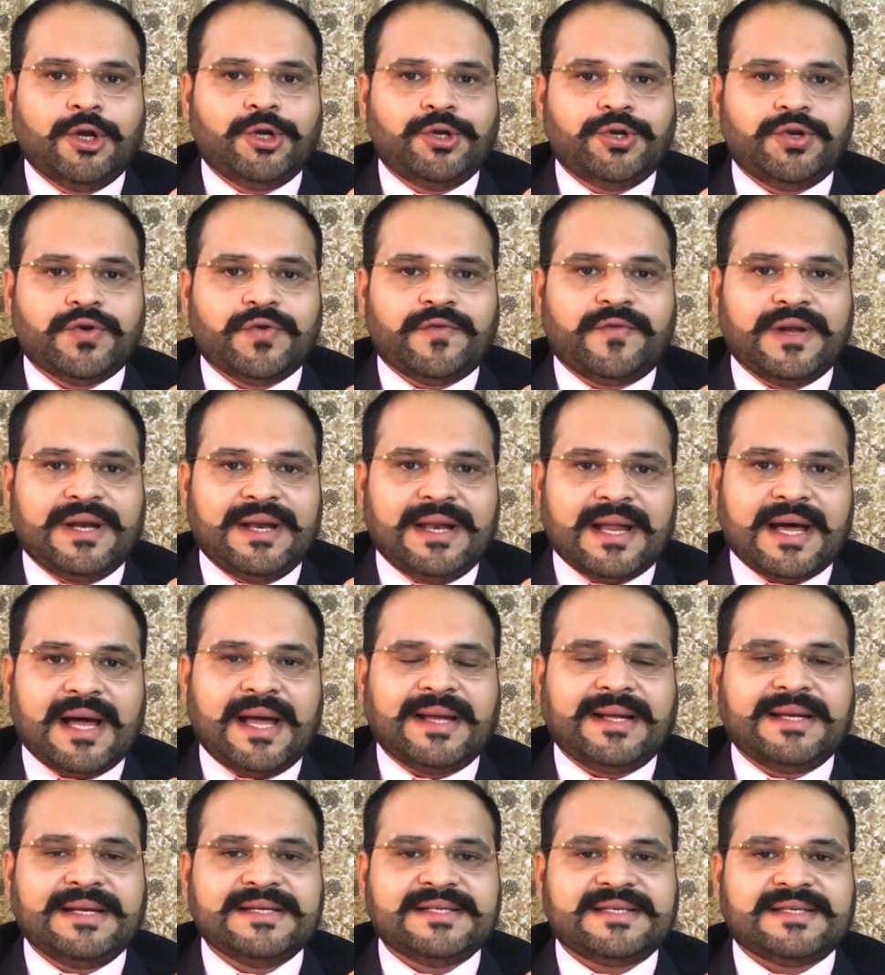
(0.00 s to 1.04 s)
you will
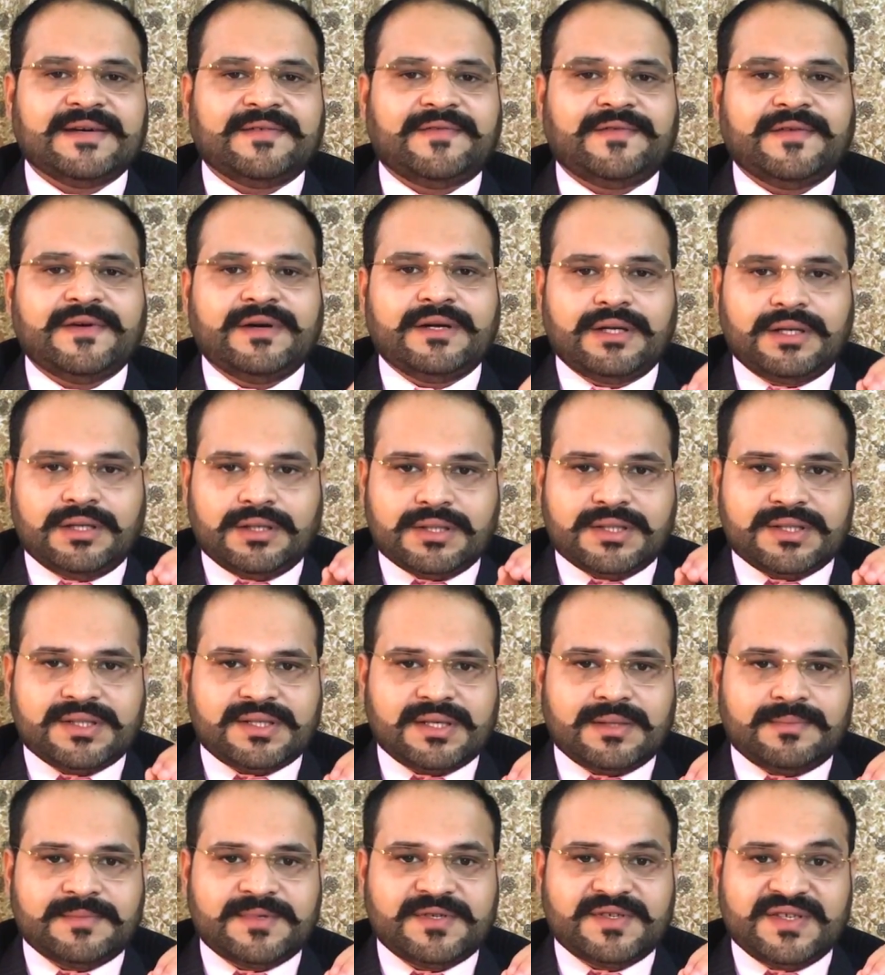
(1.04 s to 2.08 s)
likely suffer
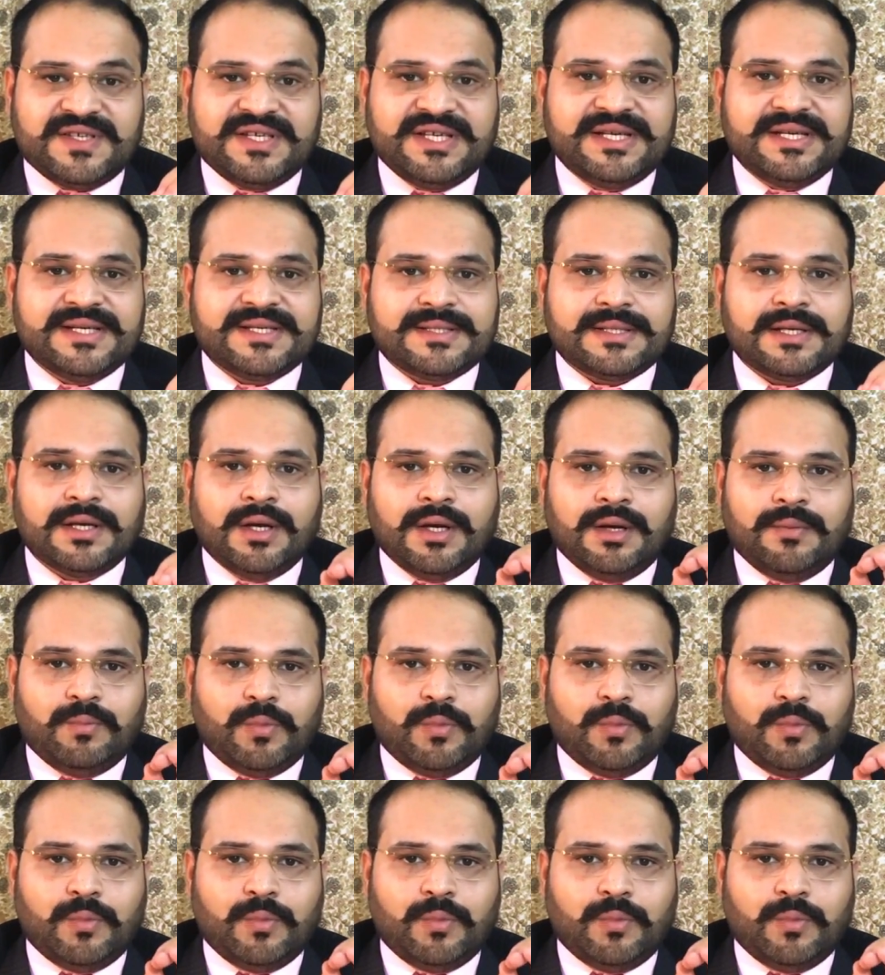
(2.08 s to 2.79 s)
some serious